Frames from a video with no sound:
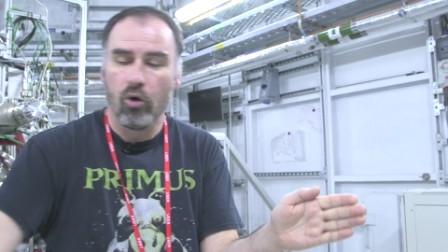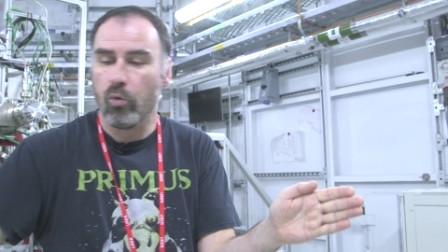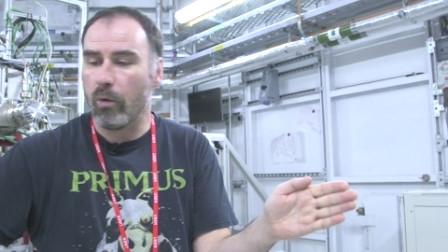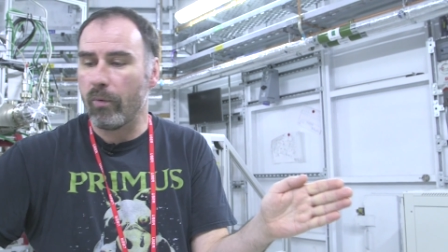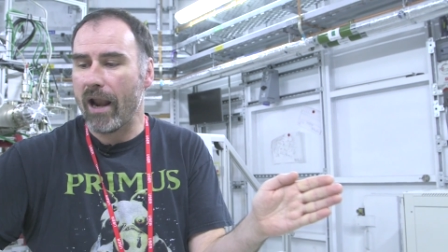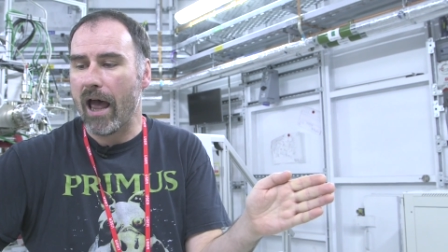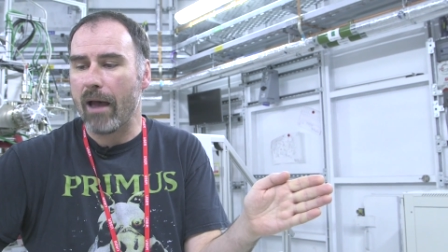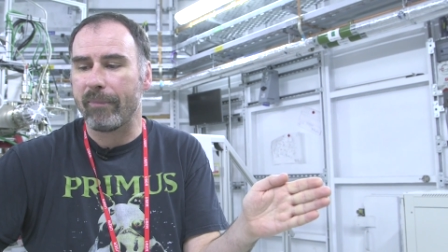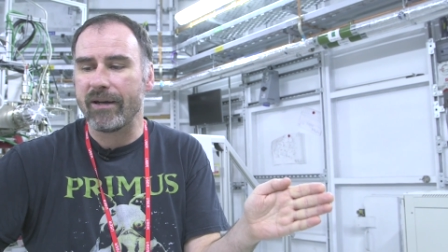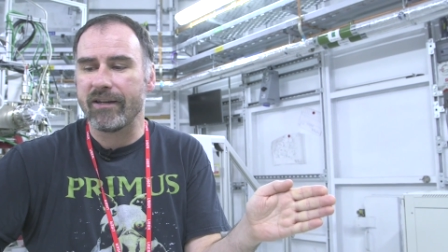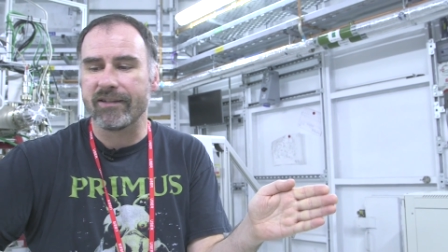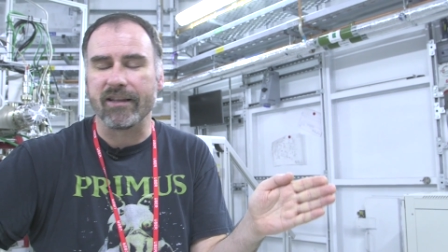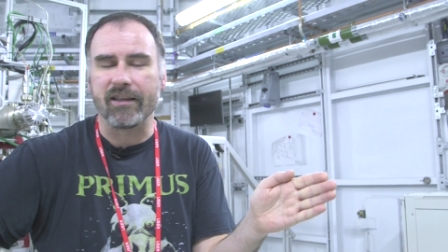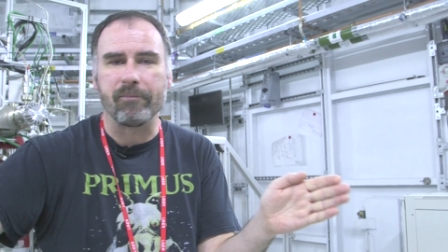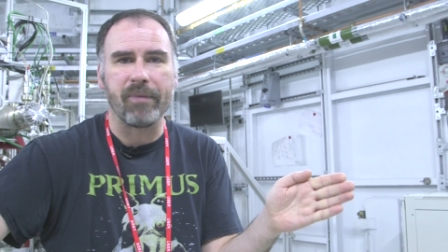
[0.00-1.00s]
what will happen
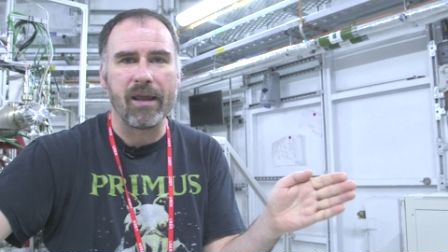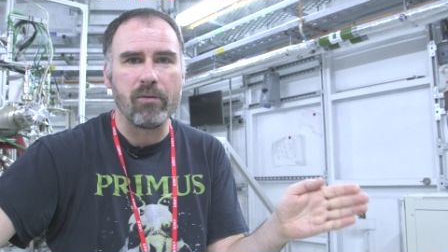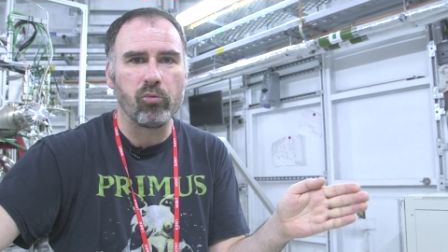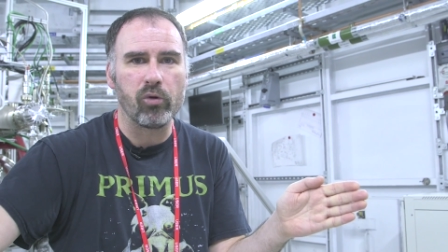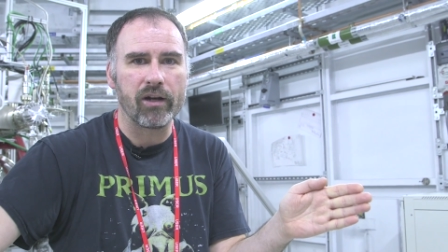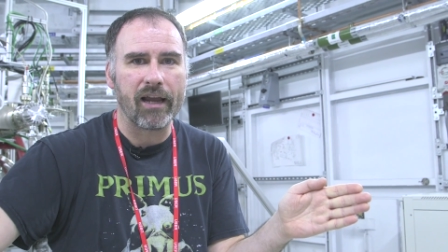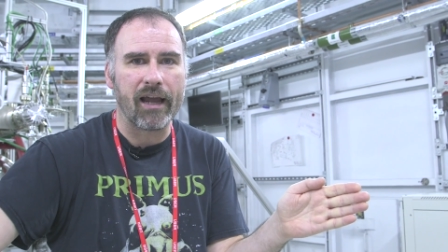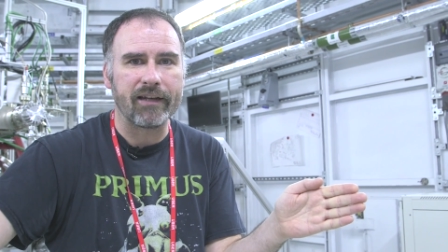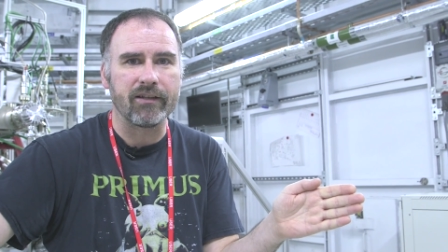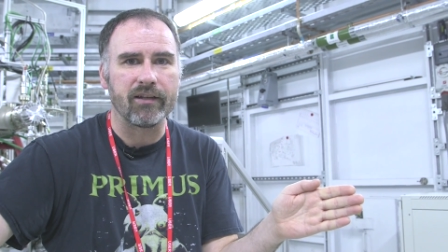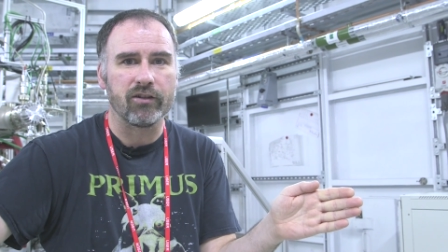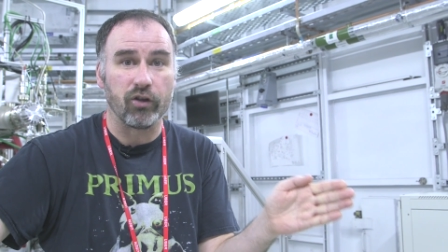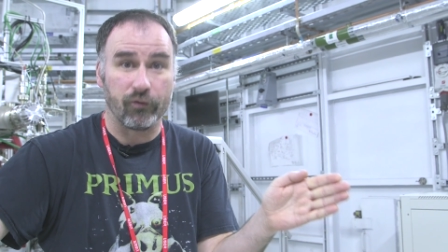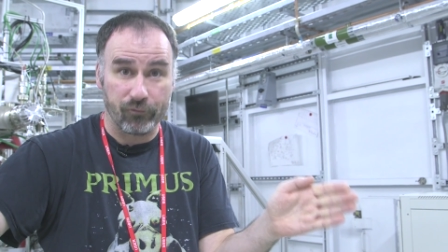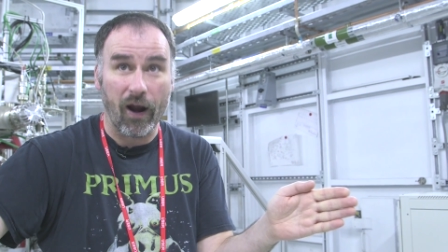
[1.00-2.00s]
is that the beam will get
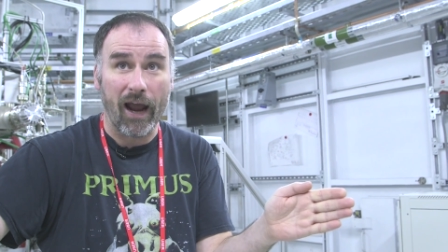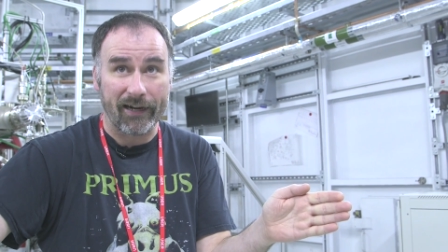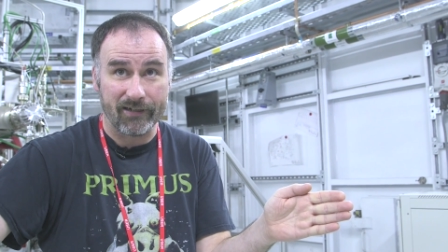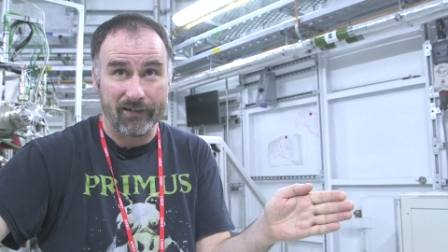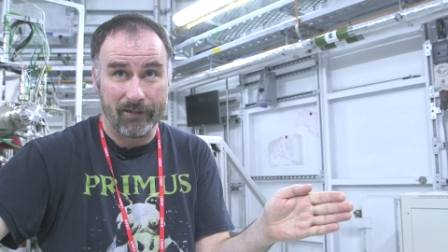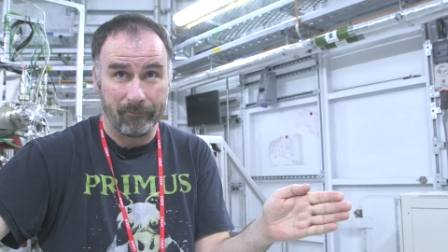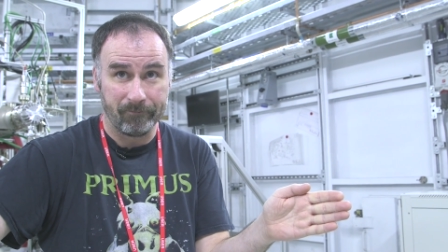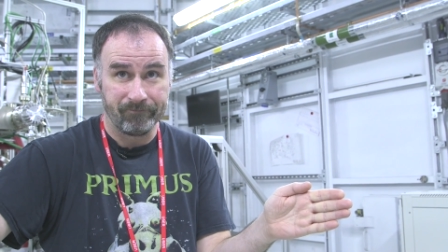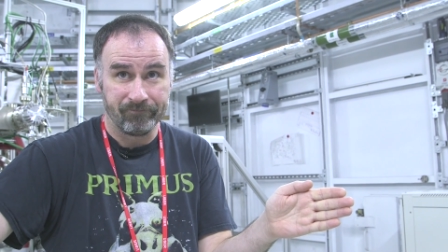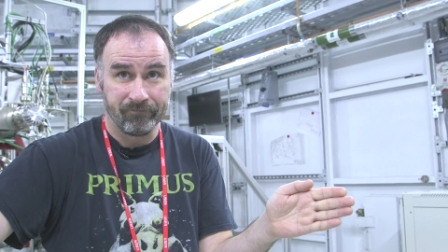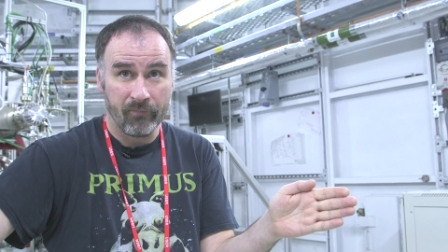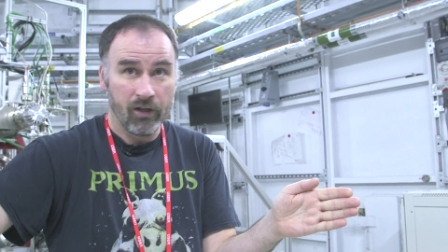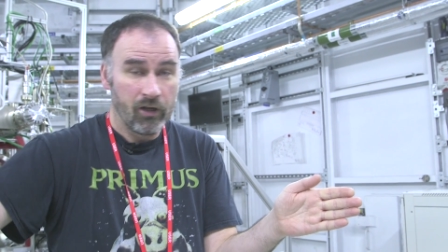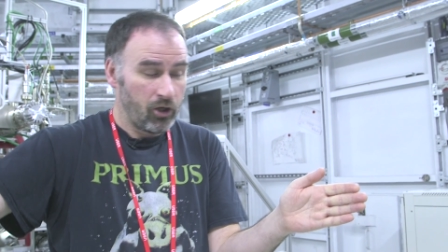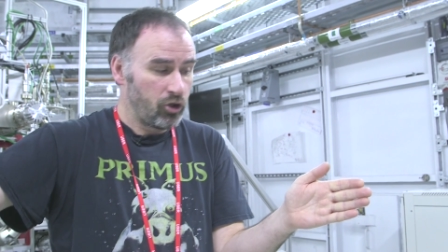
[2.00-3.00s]
diffracted.
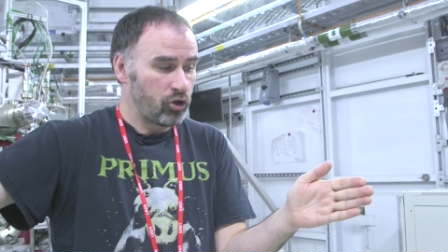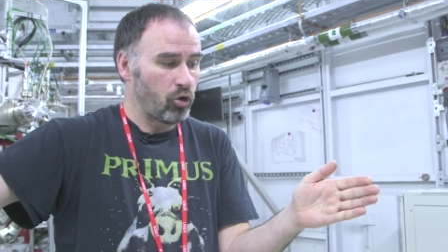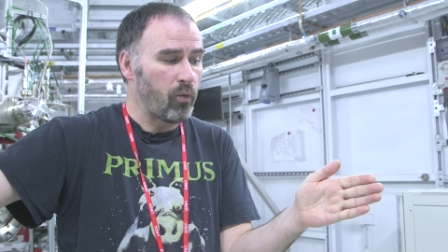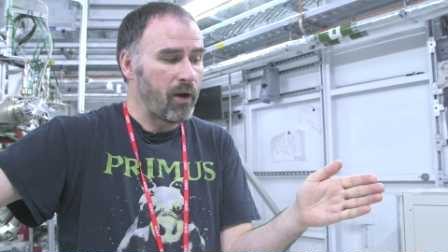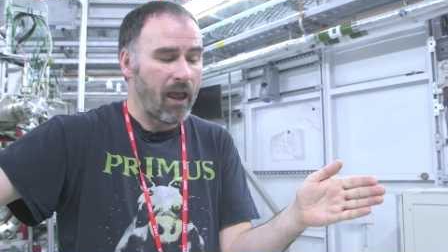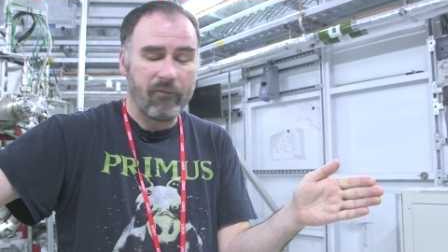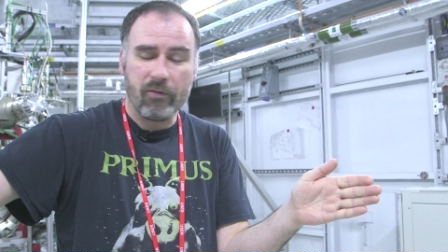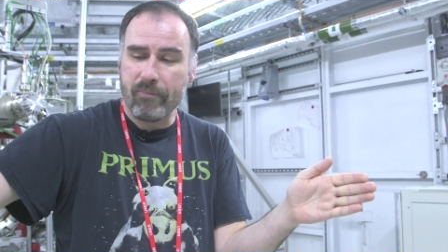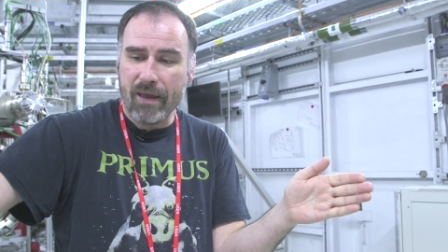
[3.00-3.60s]
So we have a